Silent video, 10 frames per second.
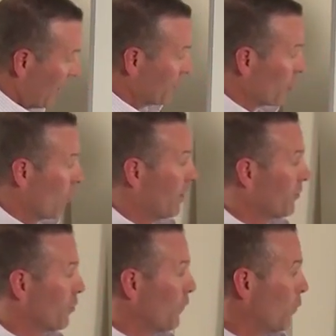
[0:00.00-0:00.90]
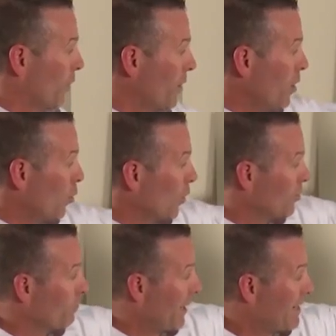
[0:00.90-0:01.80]
and so on and so forth,
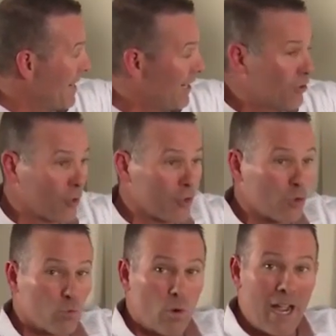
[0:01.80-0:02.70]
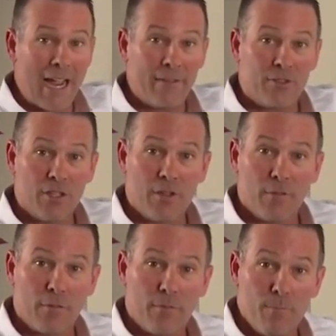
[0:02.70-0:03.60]
which by nature drives
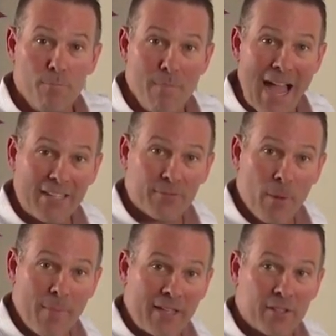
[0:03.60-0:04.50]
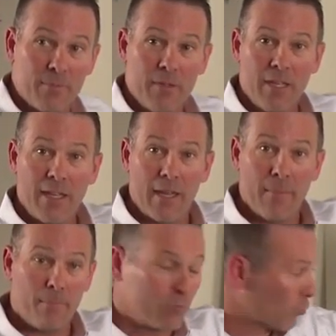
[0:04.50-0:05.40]
mass momentum
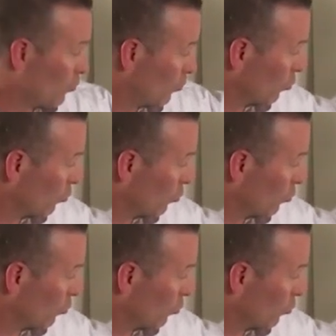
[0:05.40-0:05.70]
and